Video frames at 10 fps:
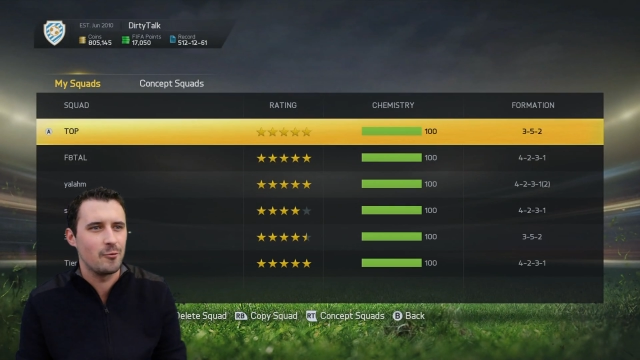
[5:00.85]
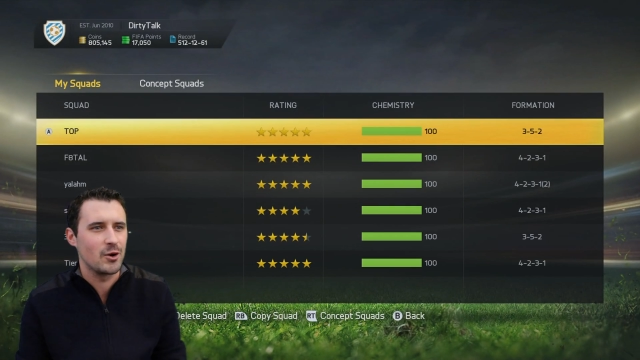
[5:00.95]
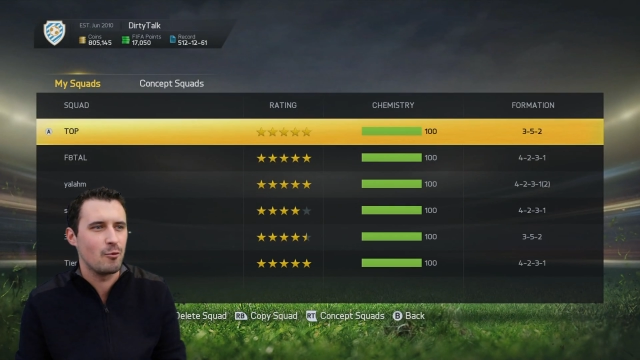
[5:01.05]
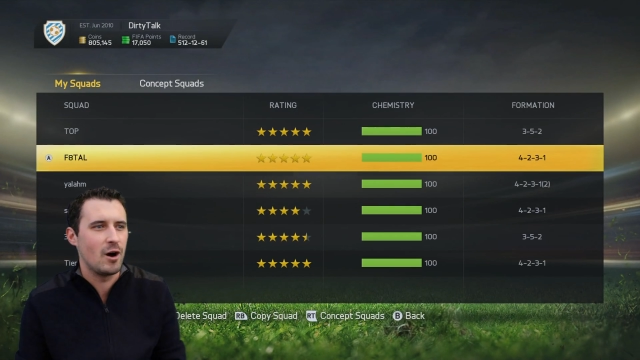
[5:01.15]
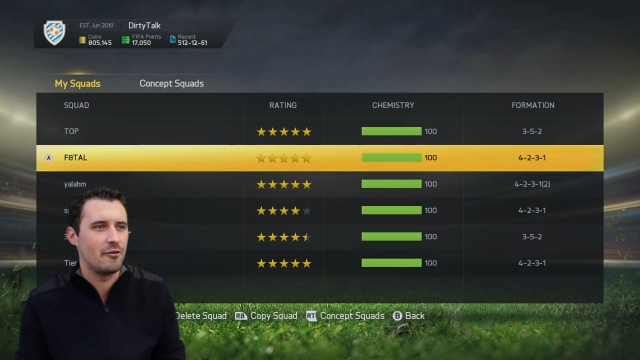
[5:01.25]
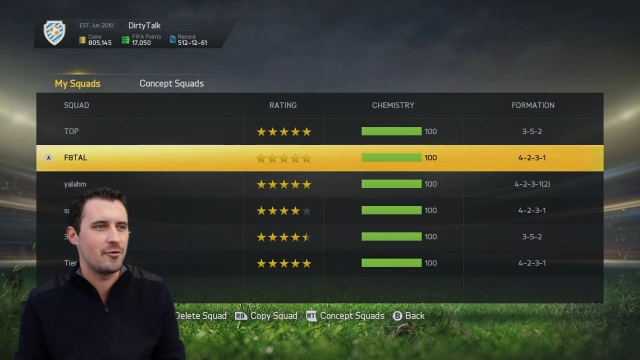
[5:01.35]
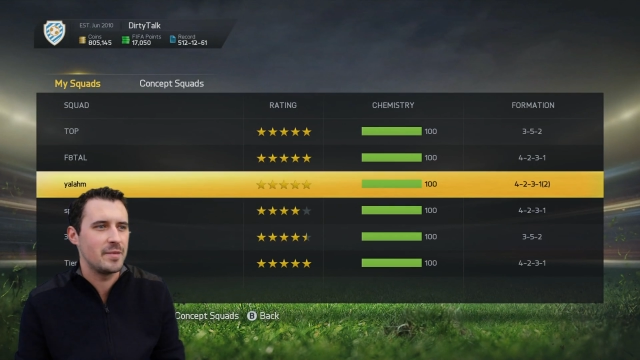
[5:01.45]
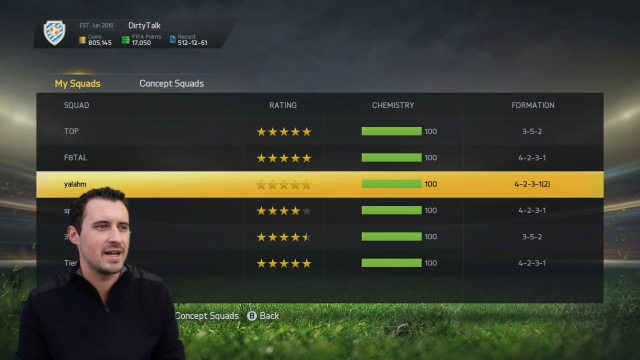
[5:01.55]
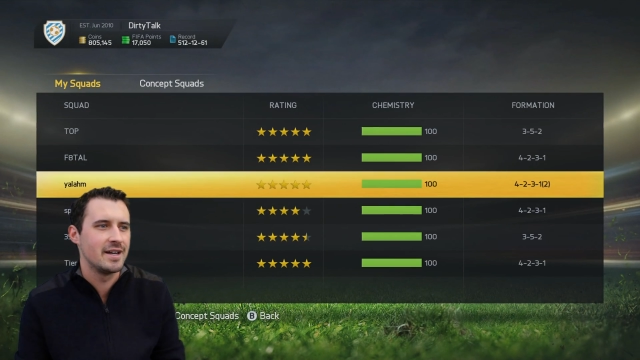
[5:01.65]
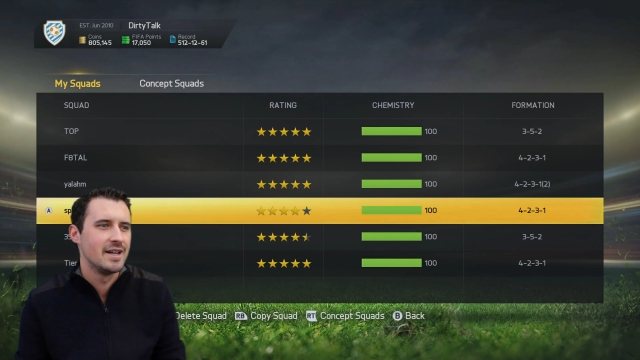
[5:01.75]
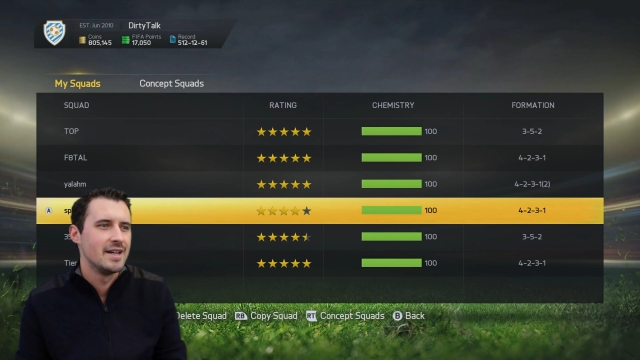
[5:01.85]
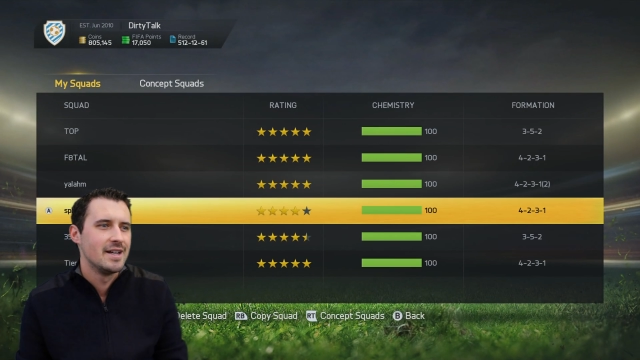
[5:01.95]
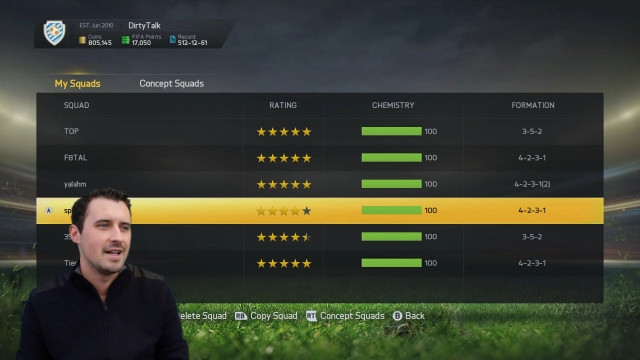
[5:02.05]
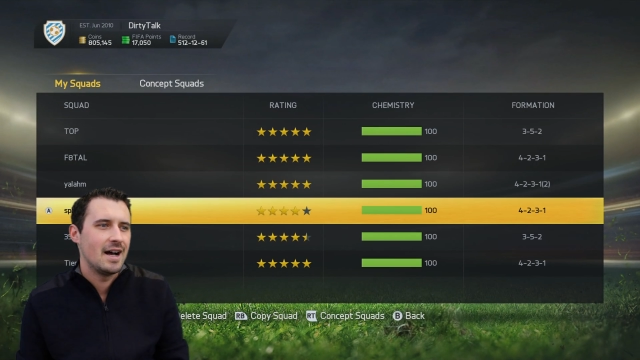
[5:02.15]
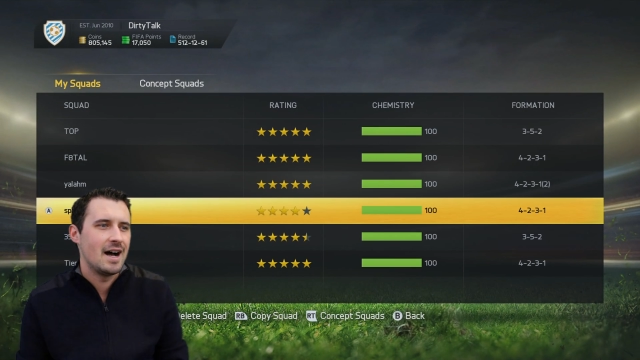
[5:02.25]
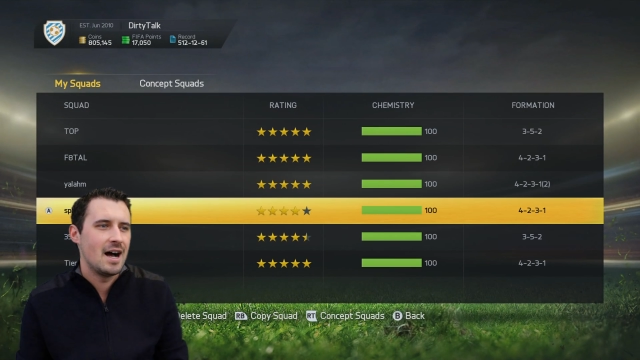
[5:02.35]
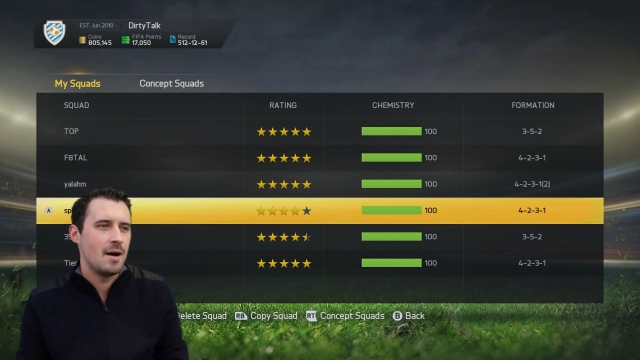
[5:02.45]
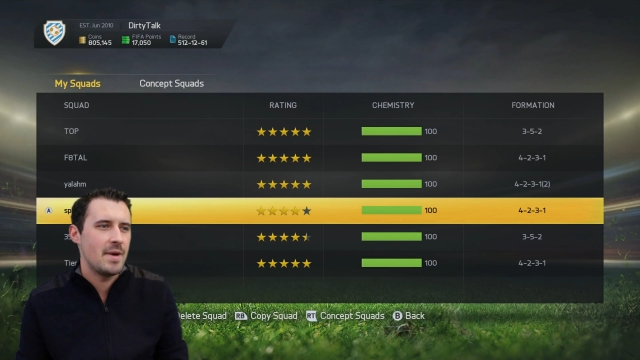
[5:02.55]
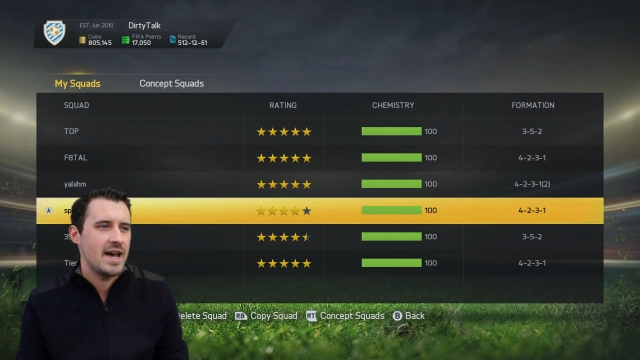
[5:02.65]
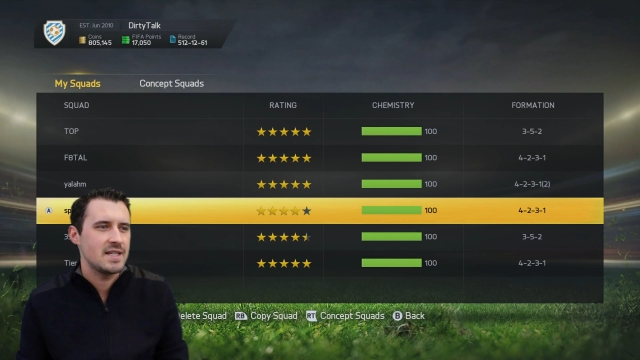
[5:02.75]
work well for me.
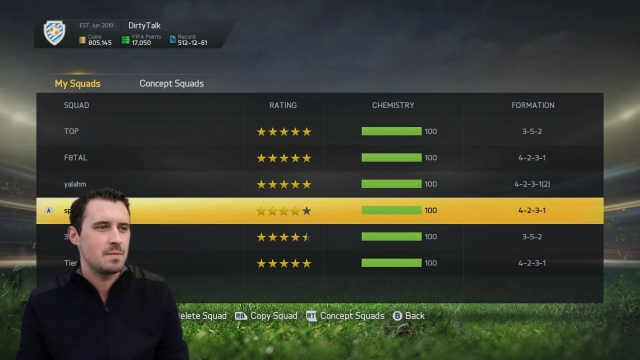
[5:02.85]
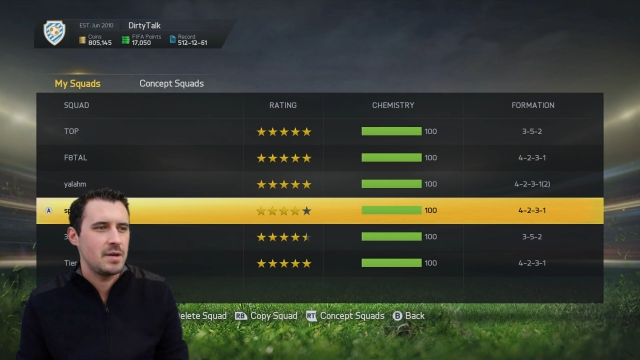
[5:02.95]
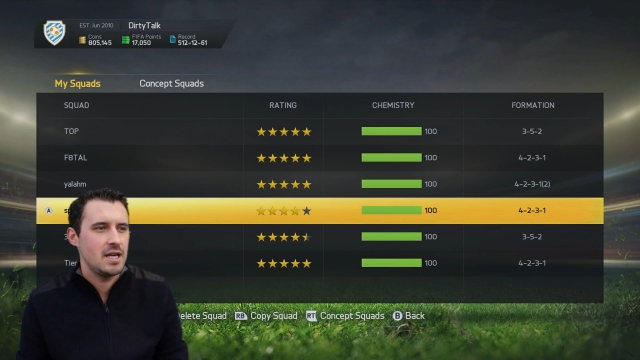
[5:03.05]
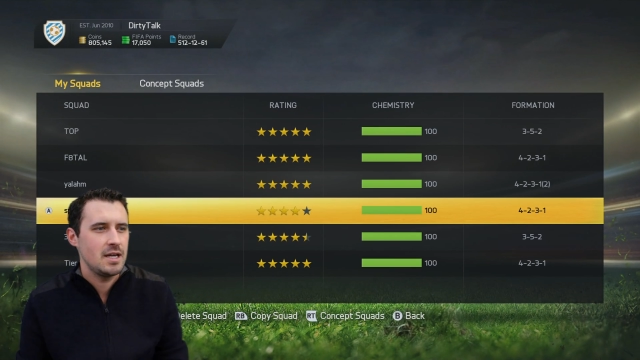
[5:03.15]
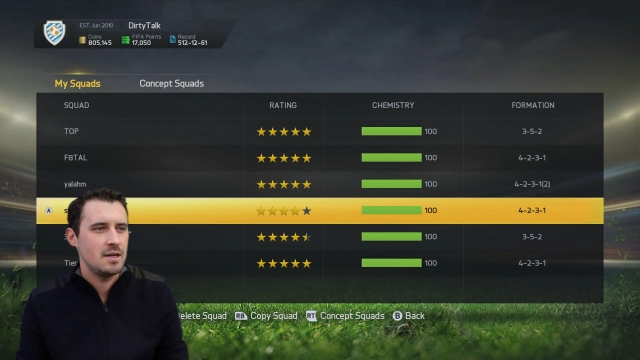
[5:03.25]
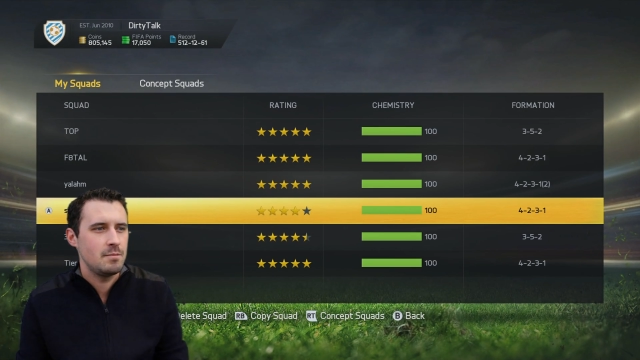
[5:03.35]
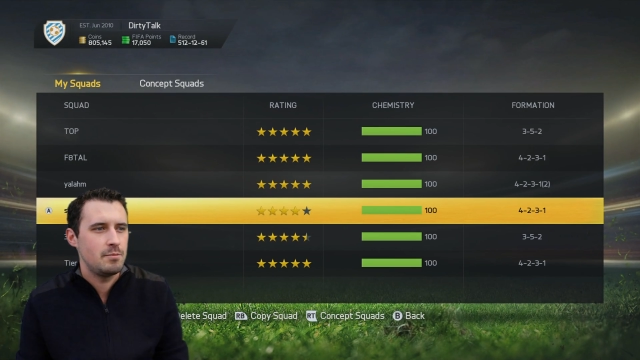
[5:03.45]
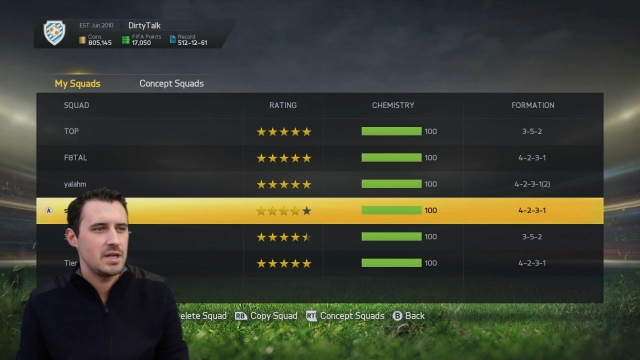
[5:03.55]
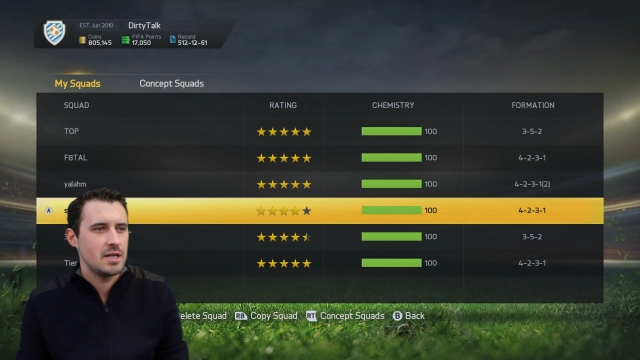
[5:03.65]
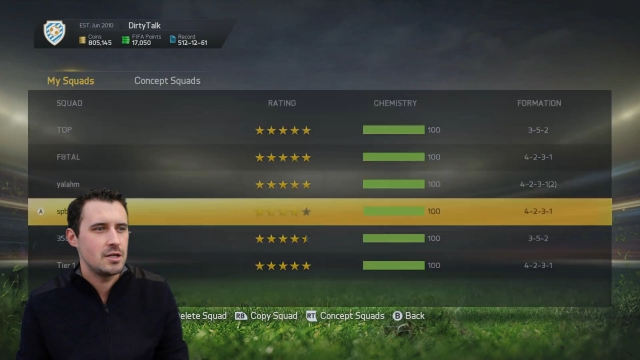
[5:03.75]
SPBGT.